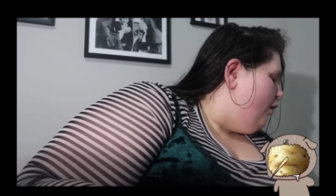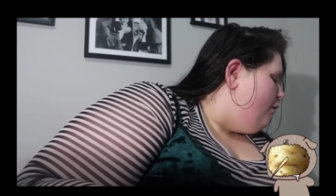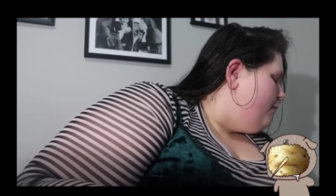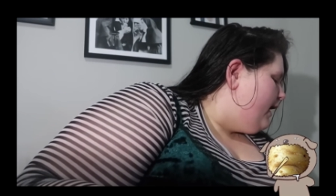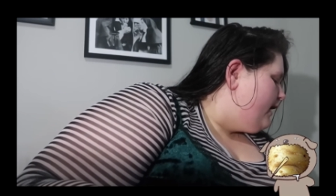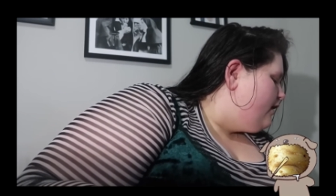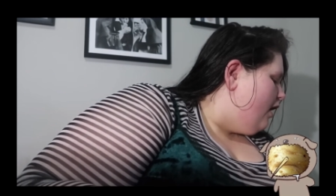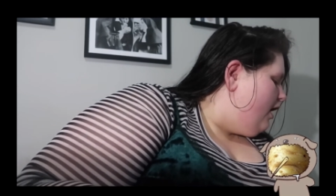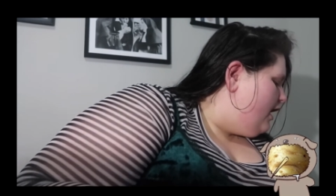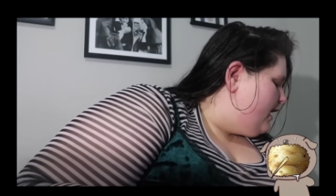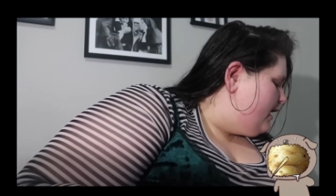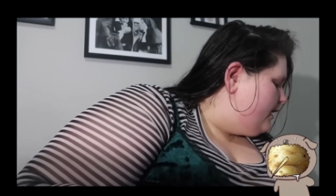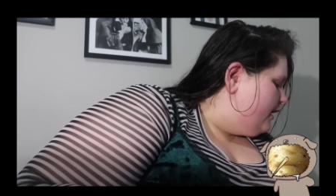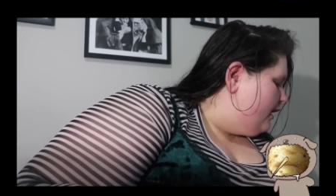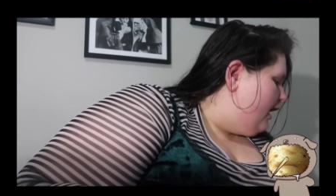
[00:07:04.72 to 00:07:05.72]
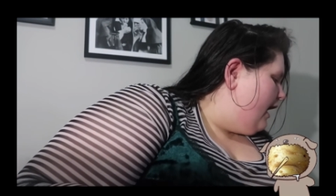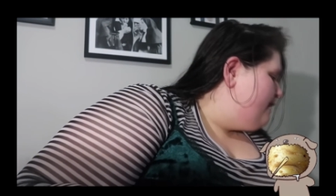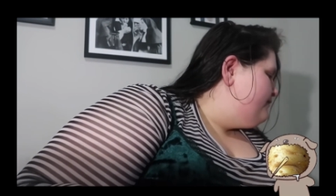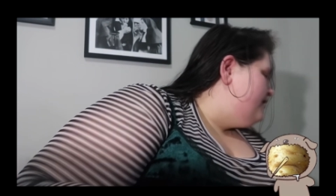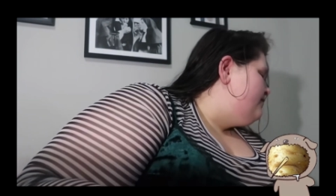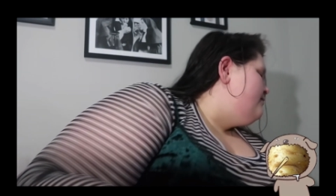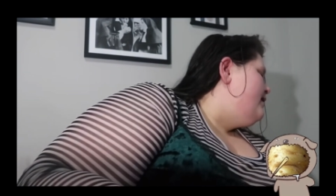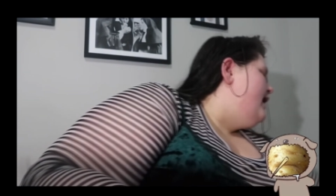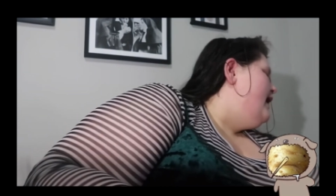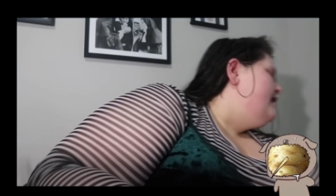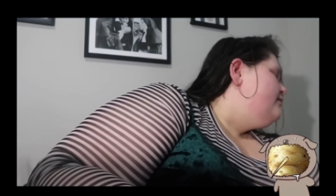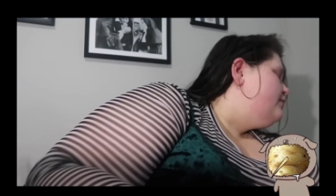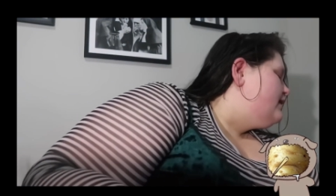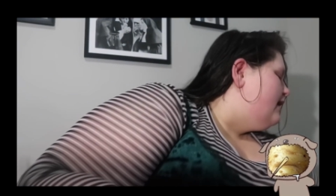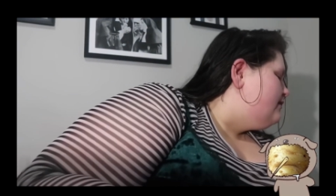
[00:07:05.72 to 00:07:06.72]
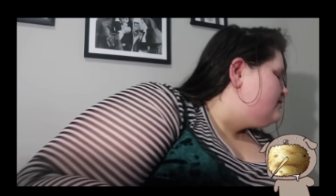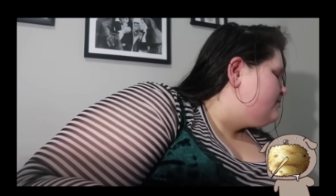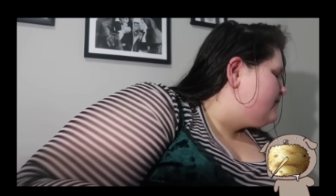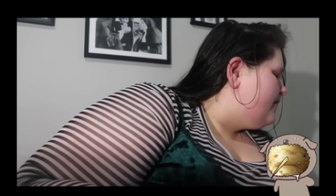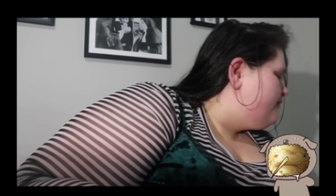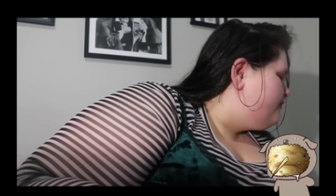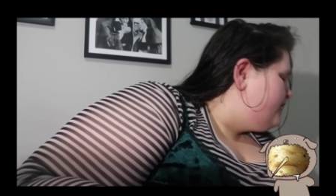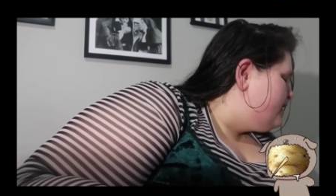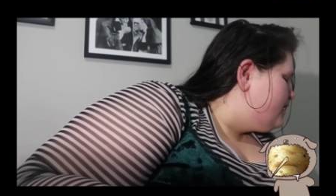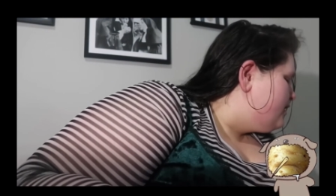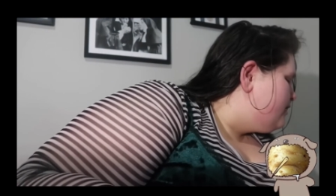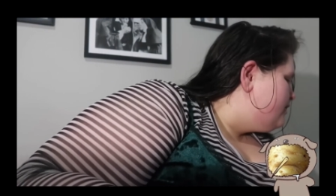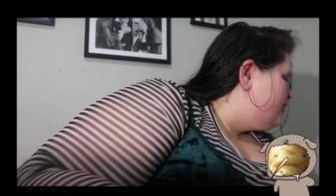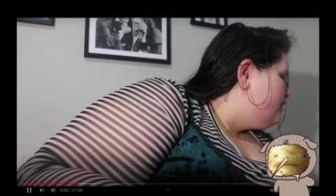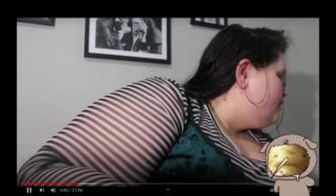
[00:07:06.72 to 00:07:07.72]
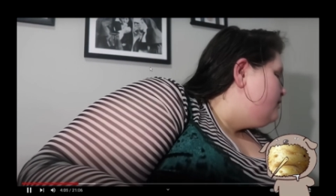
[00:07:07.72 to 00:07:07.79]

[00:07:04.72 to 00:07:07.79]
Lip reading: oh my god, I've never met anyone else with that fear.